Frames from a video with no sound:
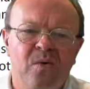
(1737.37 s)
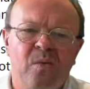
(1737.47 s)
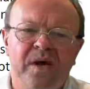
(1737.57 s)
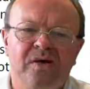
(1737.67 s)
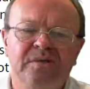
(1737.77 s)

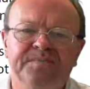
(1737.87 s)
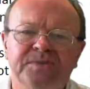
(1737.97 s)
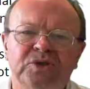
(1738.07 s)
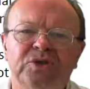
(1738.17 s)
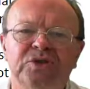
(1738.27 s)
Well,
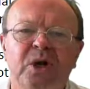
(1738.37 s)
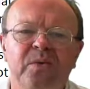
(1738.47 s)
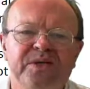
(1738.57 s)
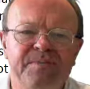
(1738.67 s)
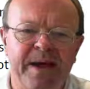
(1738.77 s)

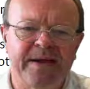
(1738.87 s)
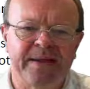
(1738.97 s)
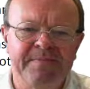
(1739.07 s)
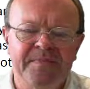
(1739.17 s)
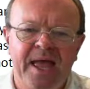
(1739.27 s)
so is
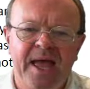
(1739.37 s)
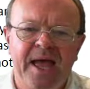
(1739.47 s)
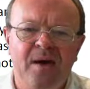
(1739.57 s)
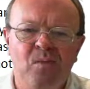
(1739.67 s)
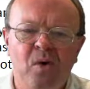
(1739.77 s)
money.
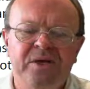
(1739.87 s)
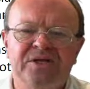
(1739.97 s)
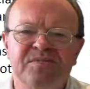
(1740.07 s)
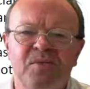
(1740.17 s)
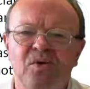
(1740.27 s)
And what
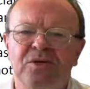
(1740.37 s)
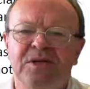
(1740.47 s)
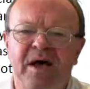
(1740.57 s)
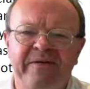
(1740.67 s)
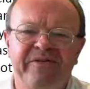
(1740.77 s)
is more
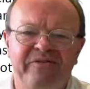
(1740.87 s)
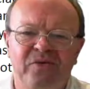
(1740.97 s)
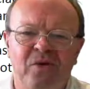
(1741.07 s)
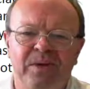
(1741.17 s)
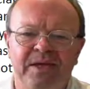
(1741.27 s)

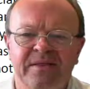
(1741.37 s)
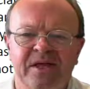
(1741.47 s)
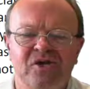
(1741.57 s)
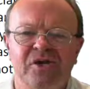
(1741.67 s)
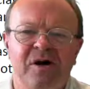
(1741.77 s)
life-affirming
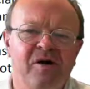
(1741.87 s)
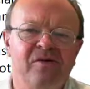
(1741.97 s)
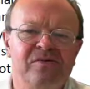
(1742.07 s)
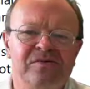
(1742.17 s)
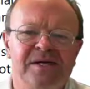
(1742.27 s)
than
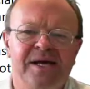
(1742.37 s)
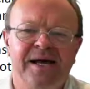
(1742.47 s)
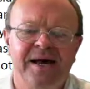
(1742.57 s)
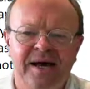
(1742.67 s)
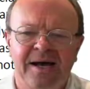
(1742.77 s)
cold,
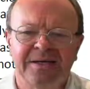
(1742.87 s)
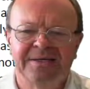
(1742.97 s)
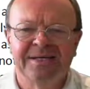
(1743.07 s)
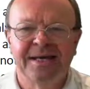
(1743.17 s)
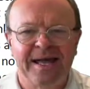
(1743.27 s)

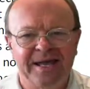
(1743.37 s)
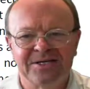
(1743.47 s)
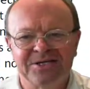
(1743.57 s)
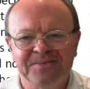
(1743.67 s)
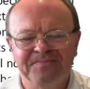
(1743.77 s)
hard
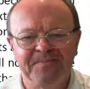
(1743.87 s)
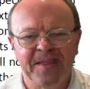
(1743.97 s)
cash?